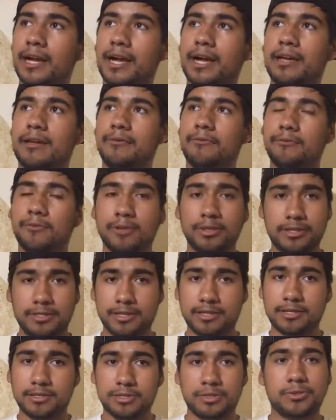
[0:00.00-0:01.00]
I
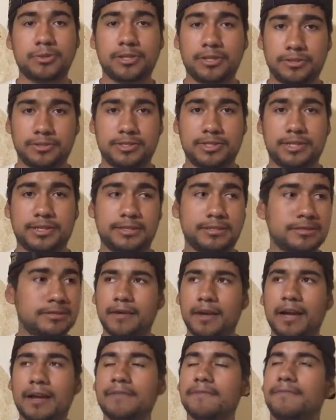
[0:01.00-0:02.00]
really did enjoy those things.
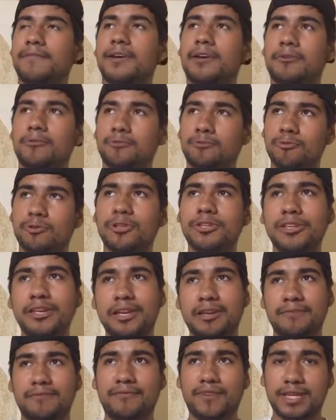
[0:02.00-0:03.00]
I felt
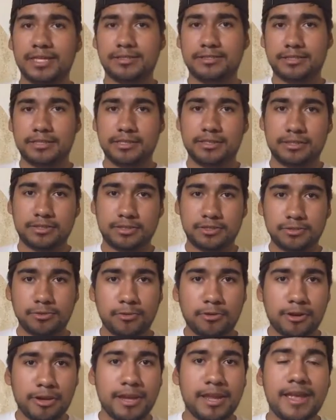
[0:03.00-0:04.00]
really invested in the
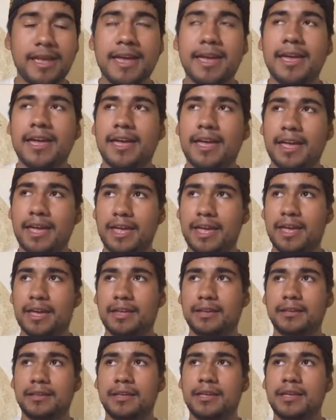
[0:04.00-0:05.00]
story,
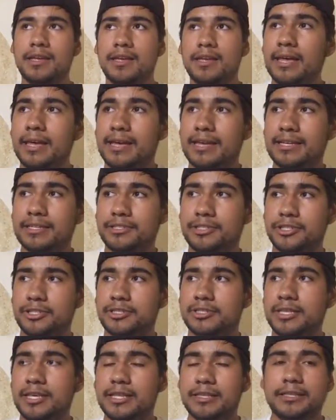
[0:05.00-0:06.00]
and it
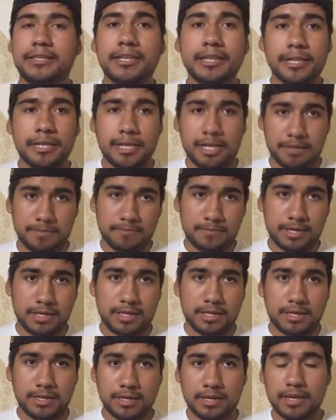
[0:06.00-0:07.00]
did hit
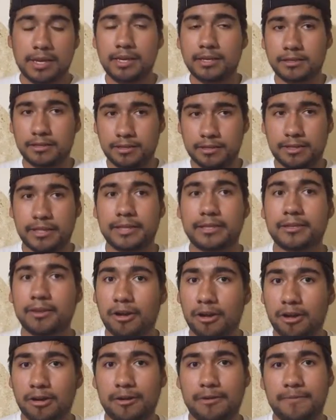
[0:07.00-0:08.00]
me in like the
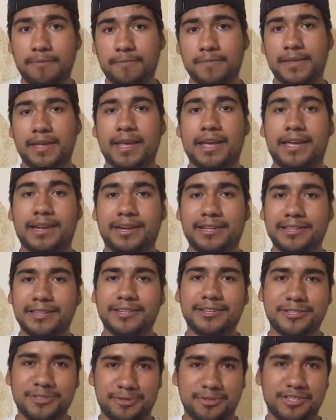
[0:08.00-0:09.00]
heart, and I
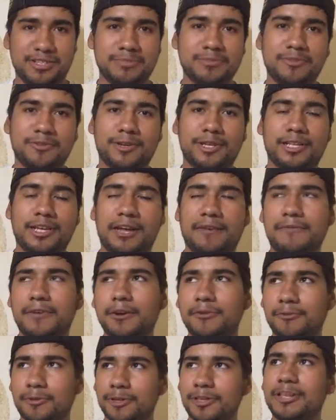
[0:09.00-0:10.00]
did enjoy this movie a lot. I
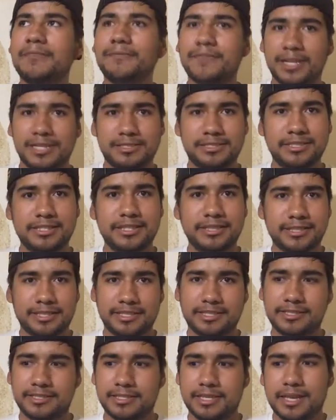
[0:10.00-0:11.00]
felt really invested in
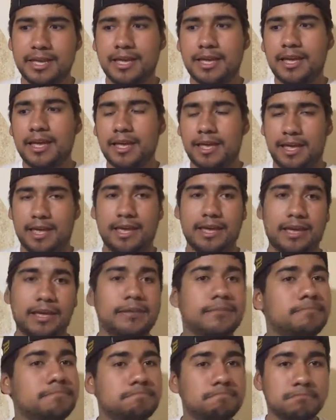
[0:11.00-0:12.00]
this,
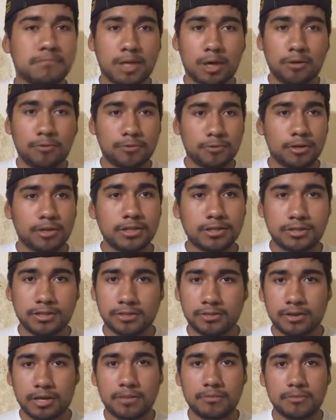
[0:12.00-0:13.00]
and overall
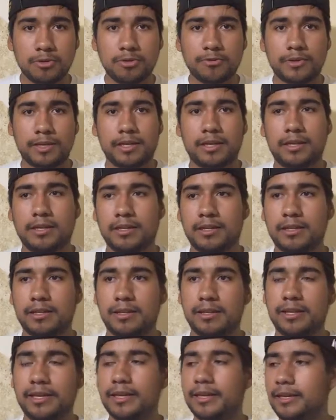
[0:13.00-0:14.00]
it's a great movie.
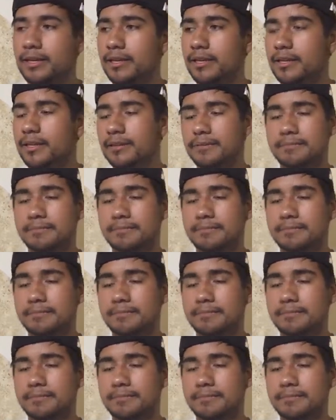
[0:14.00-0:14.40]
Like,